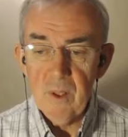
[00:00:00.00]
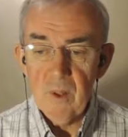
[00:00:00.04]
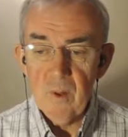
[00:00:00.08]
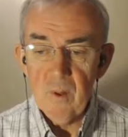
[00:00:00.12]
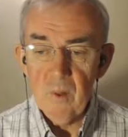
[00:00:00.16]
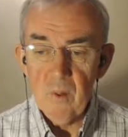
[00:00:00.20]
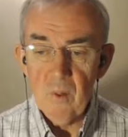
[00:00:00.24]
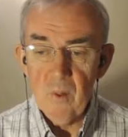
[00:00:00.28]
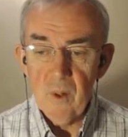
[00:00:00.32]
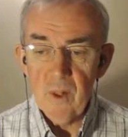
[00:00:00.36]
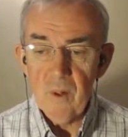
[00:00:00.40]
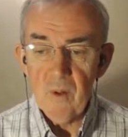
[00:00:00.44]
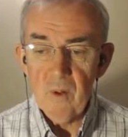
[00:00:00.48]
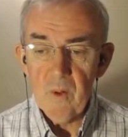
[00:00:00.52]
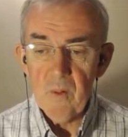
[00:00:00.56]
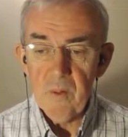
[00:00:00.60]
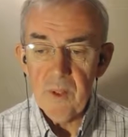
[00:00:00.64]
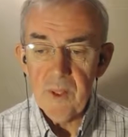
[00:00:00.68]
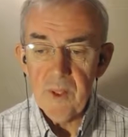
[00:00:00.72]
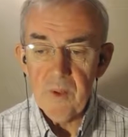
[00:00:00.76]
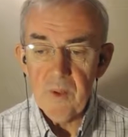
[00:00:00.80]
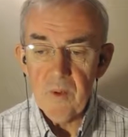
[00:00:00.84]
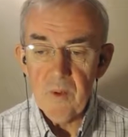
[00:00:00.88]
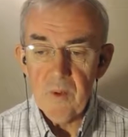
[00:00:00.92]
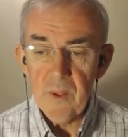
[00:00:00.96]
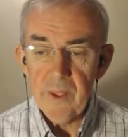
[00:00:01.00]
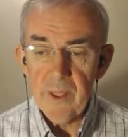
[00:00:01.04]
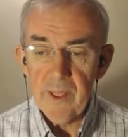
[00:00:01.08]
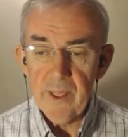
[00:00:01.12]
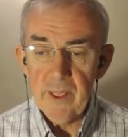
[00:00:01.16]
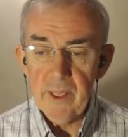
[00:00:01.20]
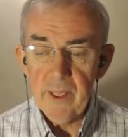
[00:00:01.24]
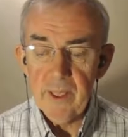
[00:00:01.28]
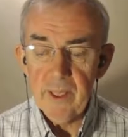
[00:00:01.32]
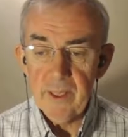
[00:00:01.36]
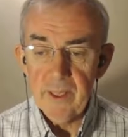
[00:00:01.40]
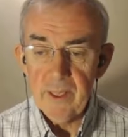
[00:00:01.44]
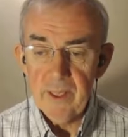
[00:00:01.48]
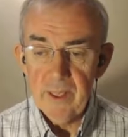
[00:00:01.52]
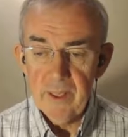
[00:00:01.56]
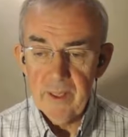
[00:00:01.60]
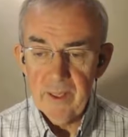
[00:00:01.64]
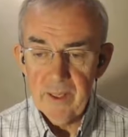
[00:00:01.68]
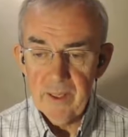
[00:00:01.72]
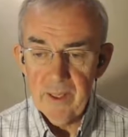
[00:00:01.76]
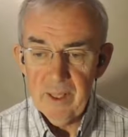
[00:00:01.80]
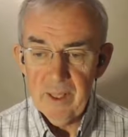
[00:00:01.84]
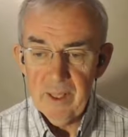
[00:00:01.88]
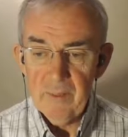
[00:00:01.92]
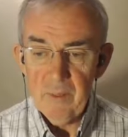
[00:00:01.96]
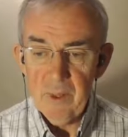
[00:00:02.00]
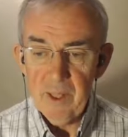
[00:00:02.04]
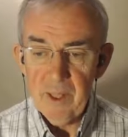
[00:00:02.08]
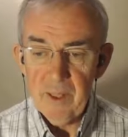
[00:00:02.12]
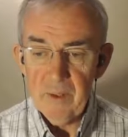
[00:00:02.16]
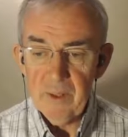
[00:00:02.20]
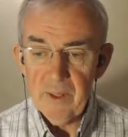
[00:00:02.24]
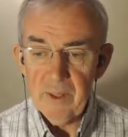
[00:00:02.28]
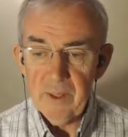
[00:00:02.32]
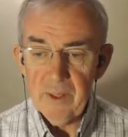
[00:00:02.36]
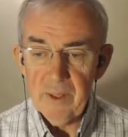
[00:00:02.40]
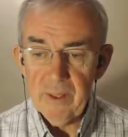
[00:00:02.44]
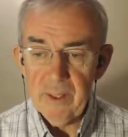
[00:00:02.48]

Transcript: where we'll be talking about